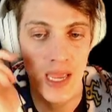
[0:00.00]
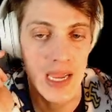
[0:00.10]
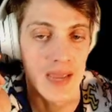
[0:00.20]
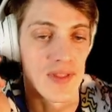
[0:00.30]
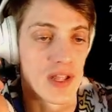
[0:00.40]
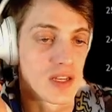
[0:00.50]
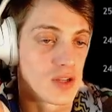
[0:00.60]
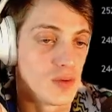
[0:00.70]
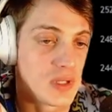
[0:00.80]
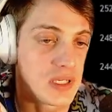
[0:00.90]
and then
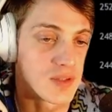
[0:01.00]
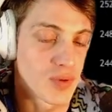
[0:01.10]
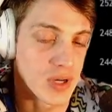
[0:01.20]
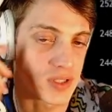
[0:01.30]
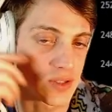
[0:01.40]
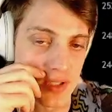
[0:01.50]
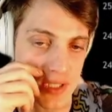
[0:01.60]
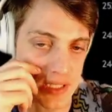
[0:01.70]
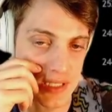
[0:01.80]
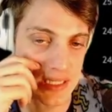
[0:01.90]
you need to break
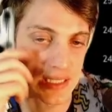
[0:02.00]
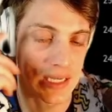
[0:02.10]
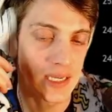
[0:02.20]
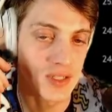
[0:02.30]
260,